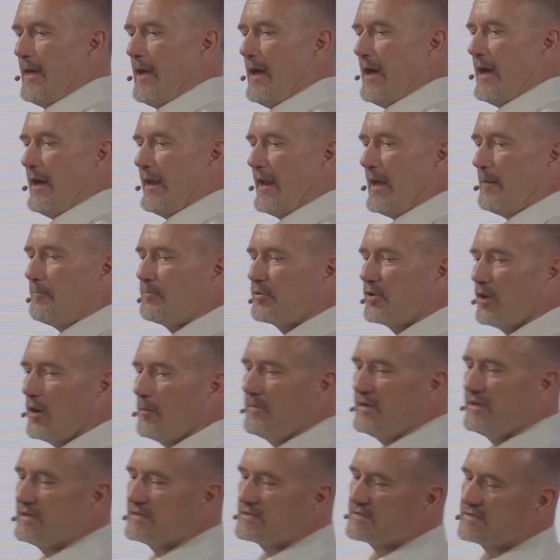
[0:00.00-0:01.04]
And I
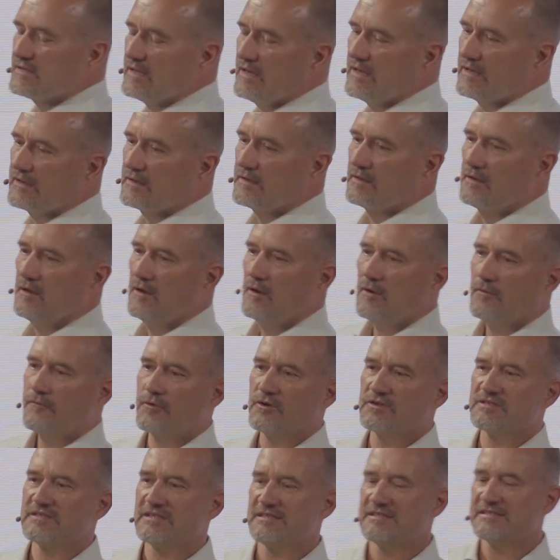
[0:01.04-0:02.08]
promise that for
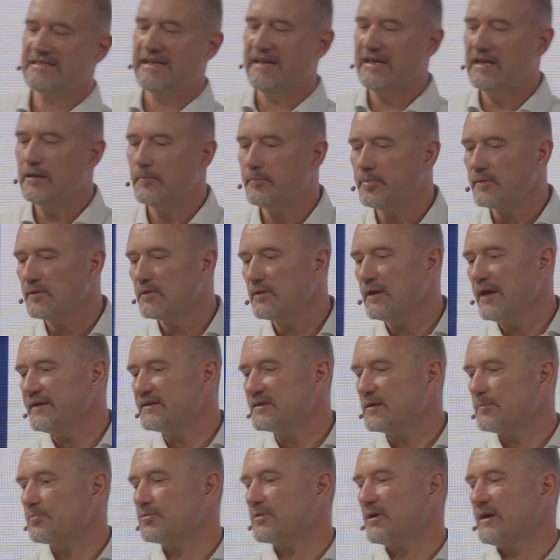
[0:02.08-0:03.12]
sustainable
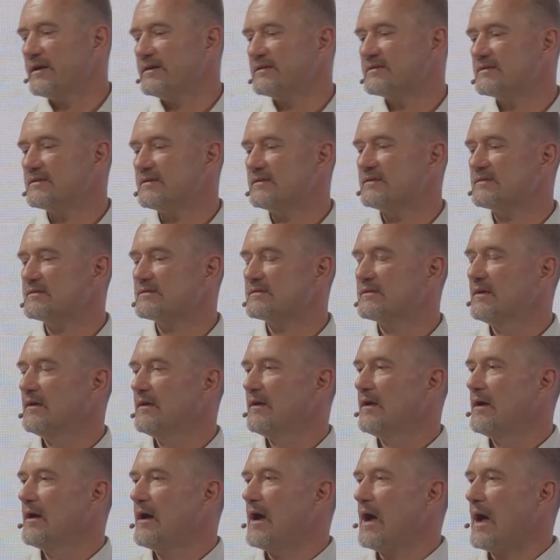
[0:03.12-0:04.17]
enterprises,
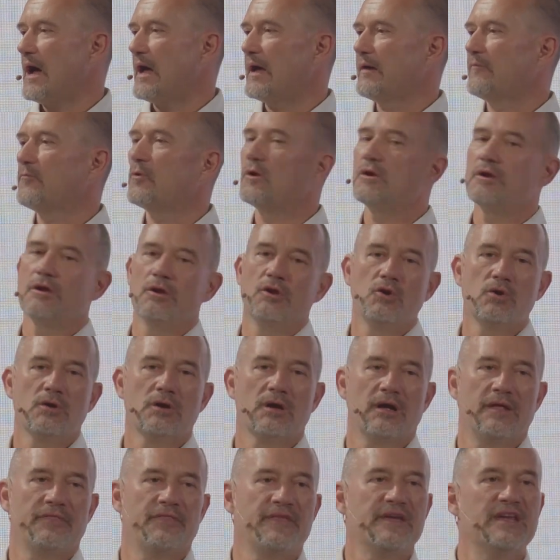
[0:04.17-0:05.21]
I want to look
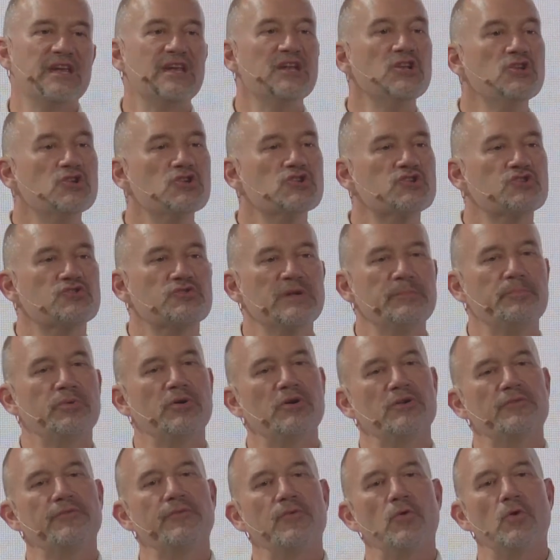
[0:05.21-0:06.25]
at the industry
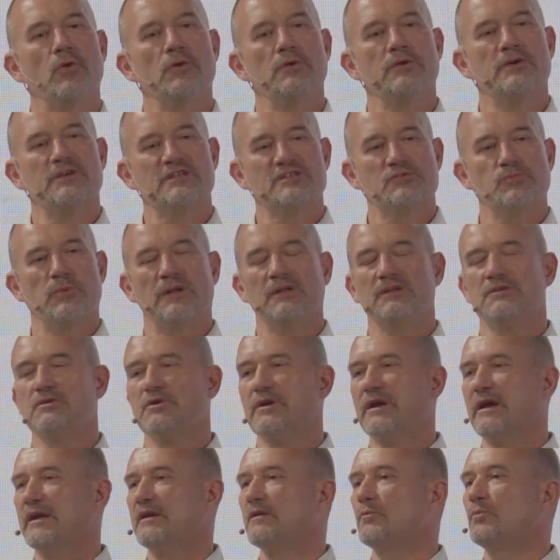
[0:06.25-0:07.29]
portfolio as well,
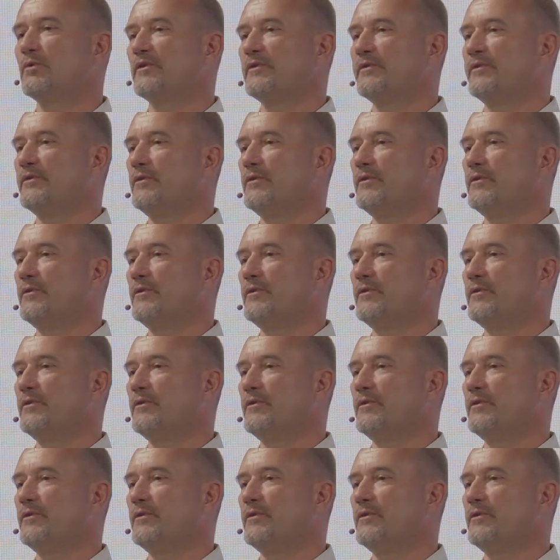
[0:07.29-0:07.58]
together with